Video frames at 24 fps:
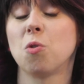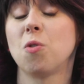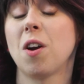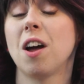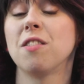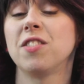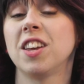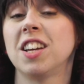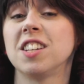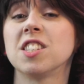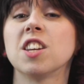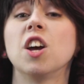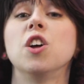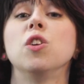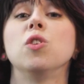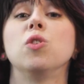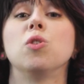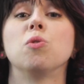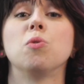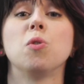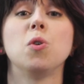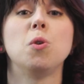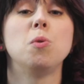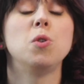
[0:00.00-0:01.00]
Revit
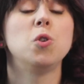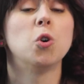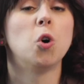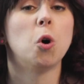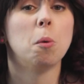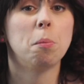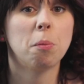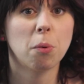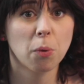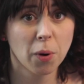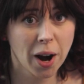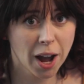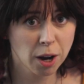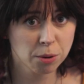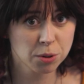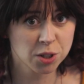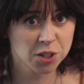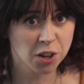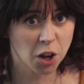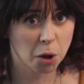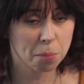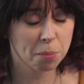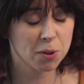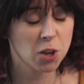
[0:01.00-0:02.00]
through your
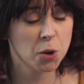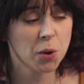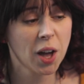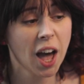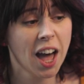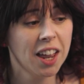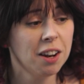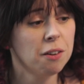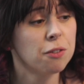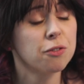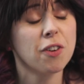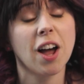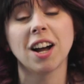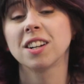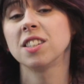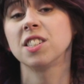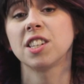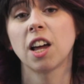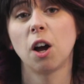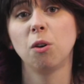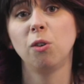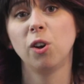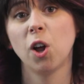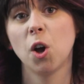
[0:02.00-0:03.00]
browser, but you can, in fact,
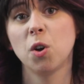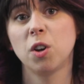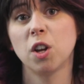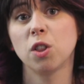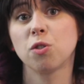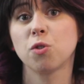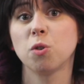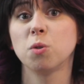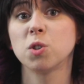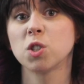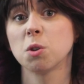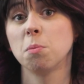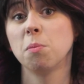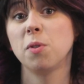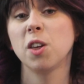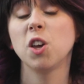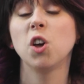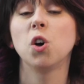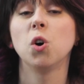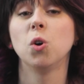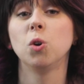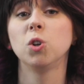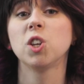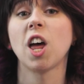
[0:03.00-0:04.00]
download it through something
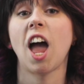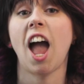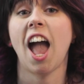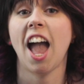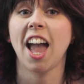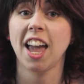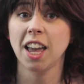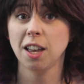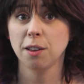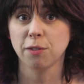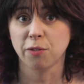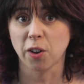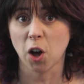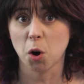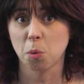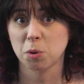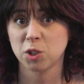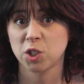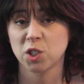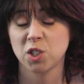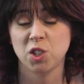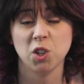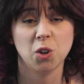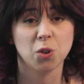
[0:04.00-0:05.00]
called Ava,
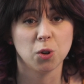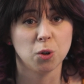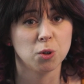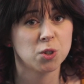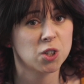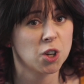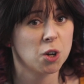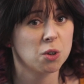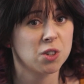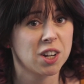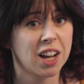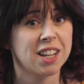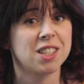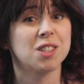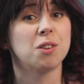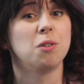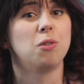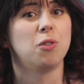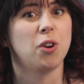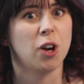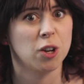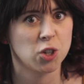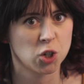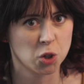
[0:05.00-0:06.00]
which is the Autodesk
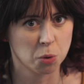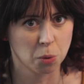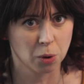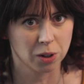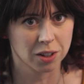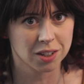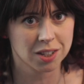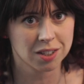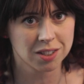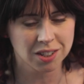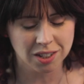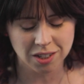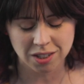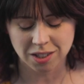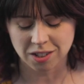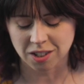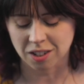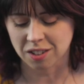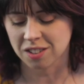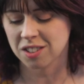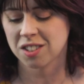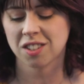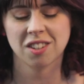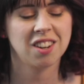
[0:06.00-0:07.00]
Virtual
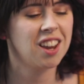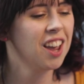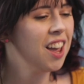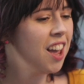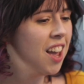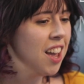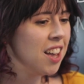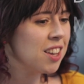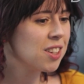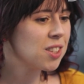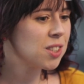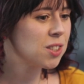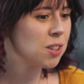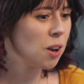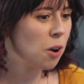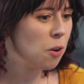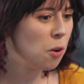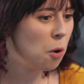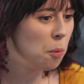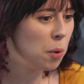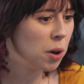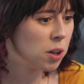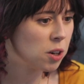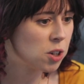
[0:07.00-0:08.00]
Assistant. So
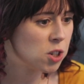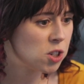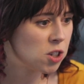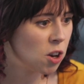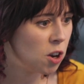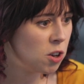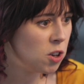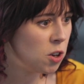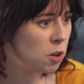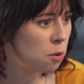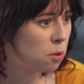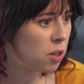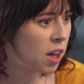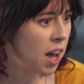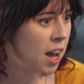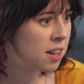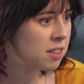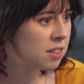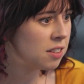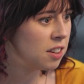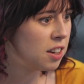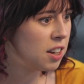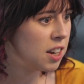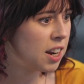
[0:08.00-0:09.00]
we're going to show you that
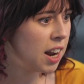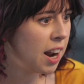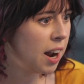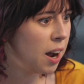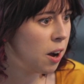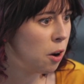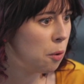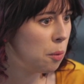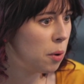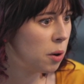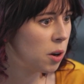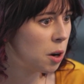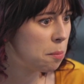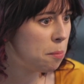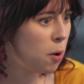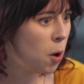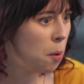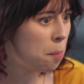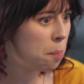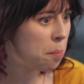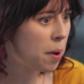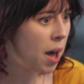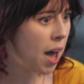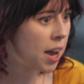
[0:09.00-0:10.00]
now. We're going to
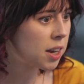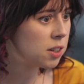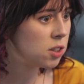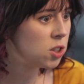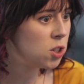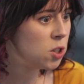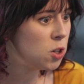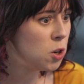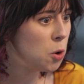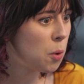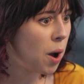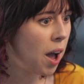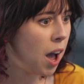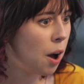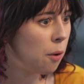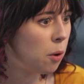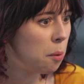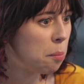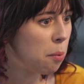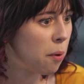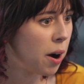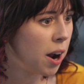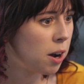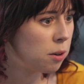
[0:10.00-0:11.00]
pop back to our
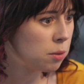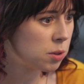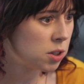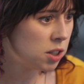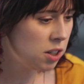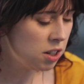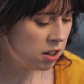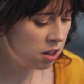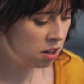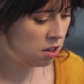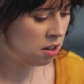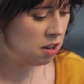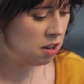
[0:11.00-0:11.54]
browser,